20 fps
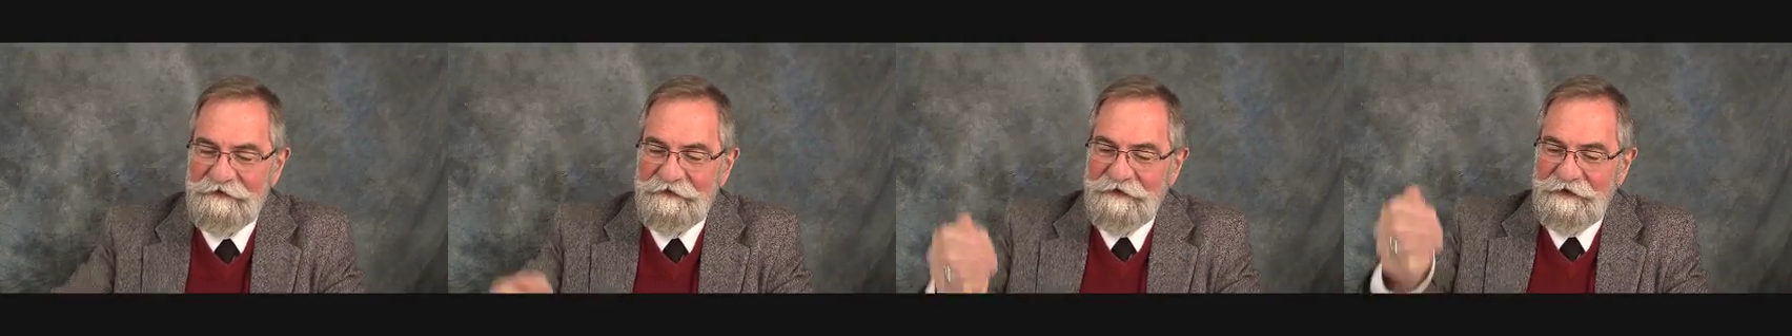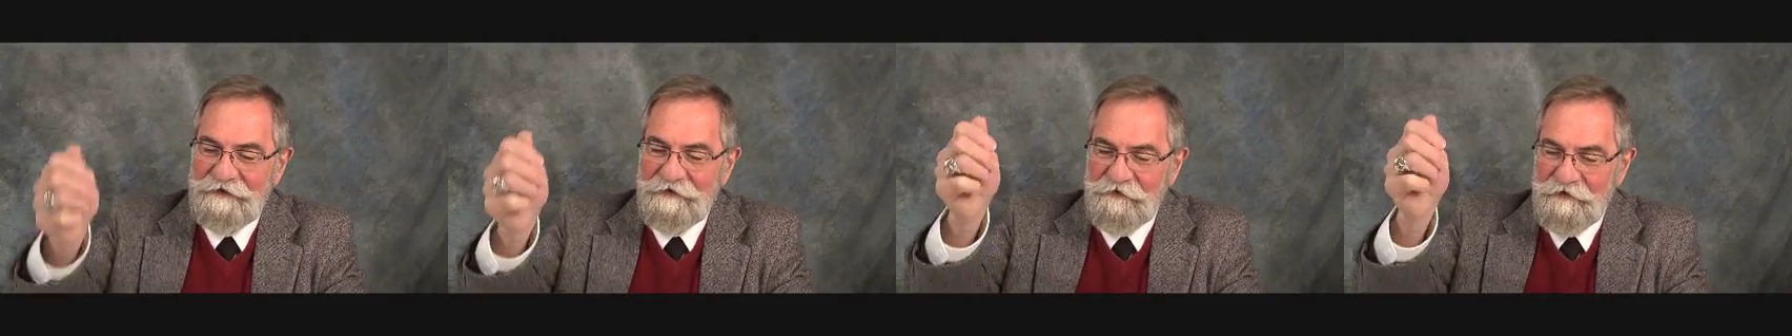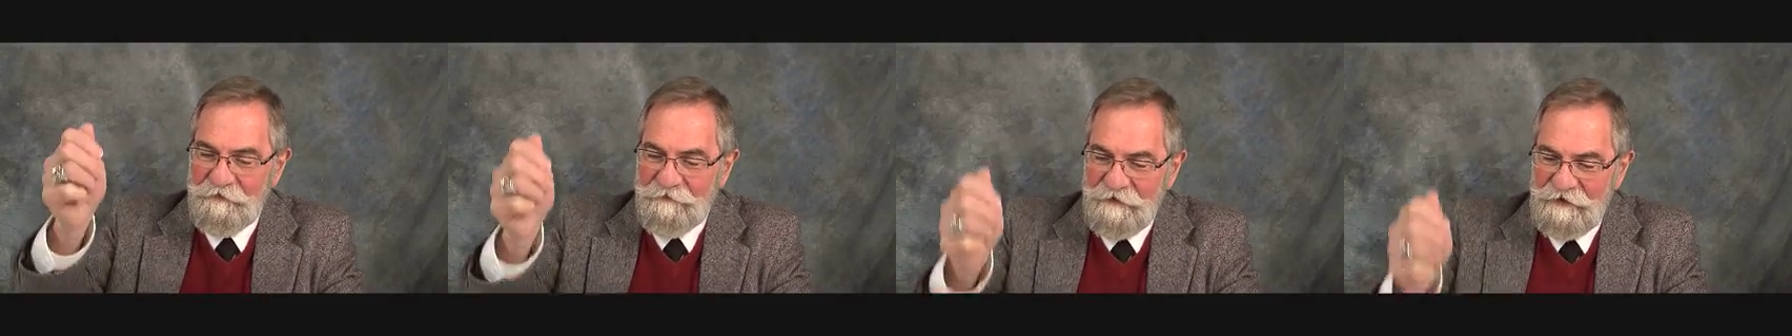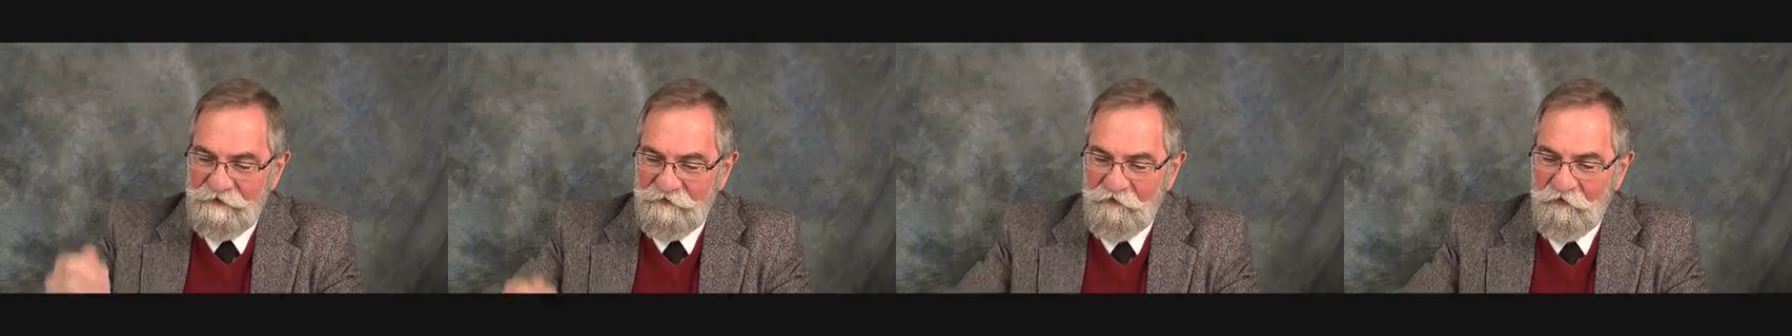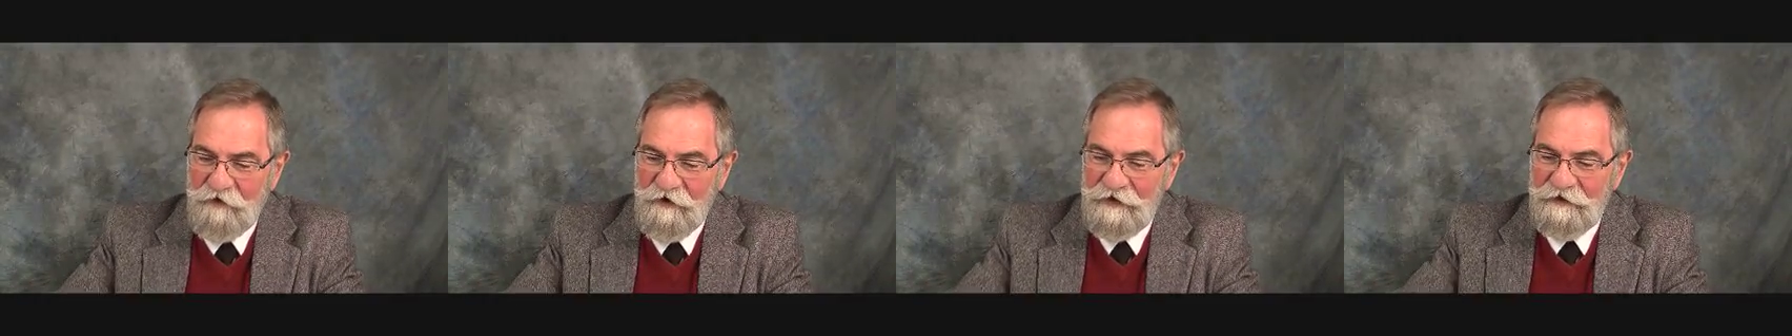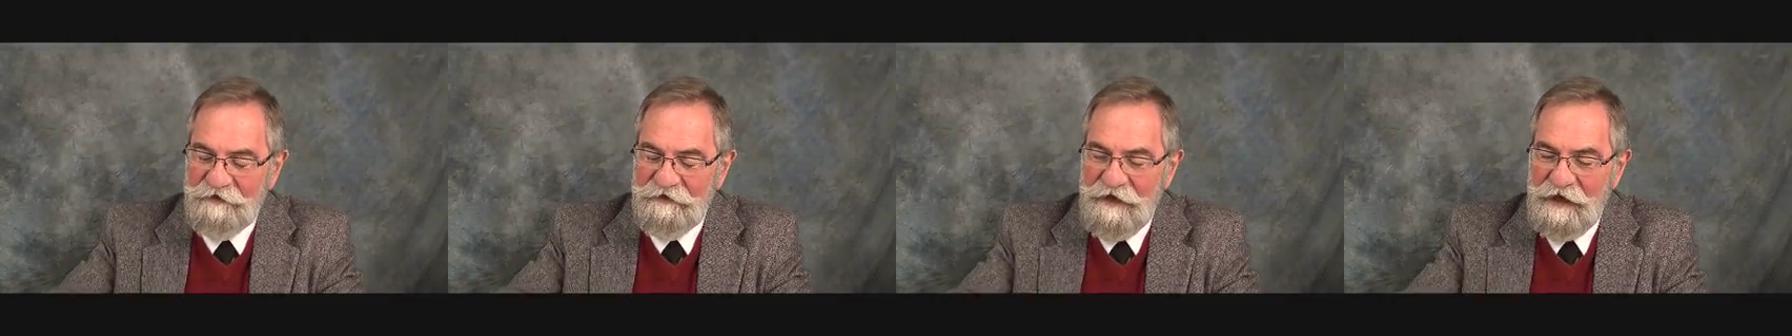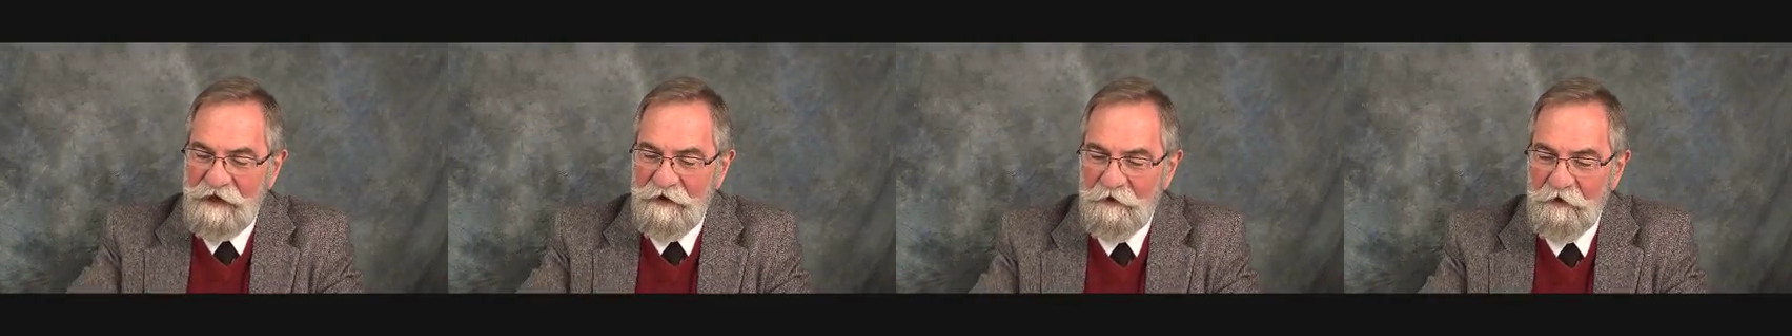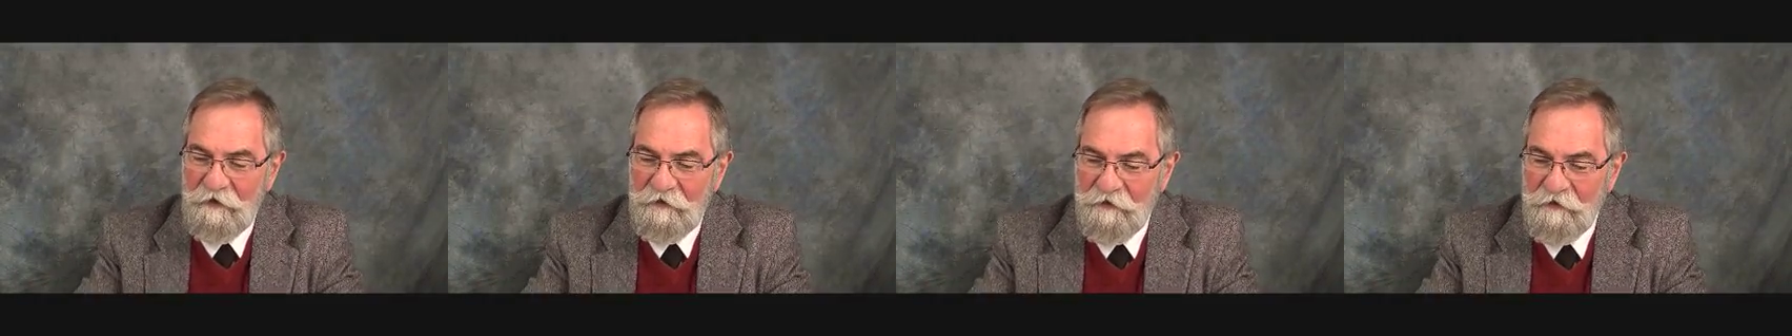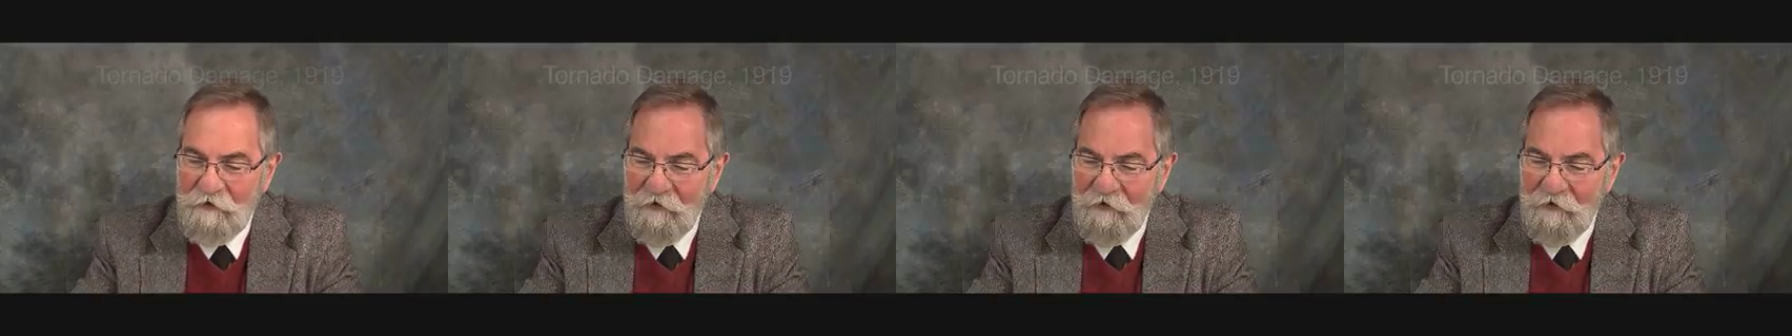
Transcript: that could be drawn down on